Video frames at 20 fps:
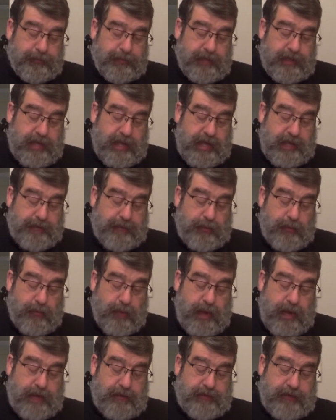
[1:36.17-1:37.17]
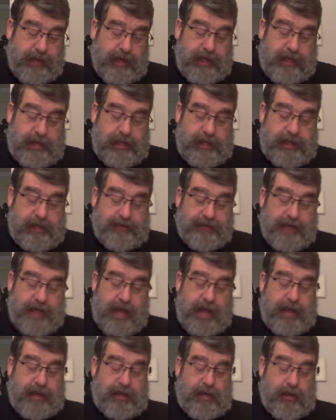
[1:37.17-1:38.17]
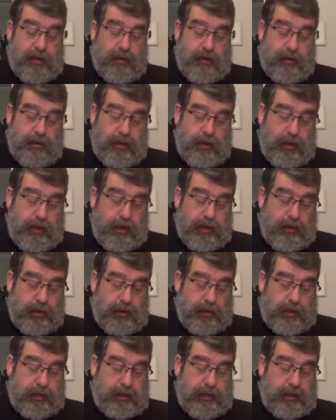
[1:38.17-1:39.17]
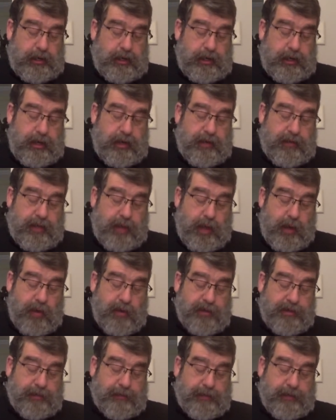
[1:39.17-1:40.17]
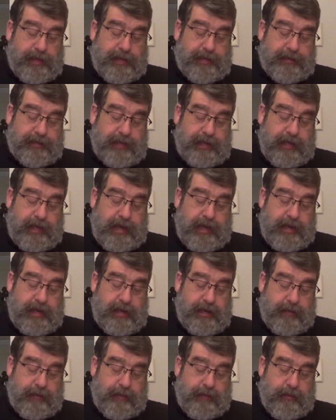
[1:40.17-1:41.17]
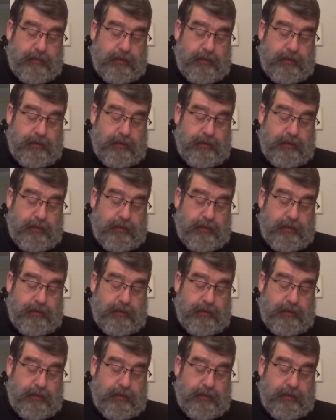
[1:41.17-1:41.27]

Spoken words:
He has been raised. He is not here. Look, there is the place they laid him.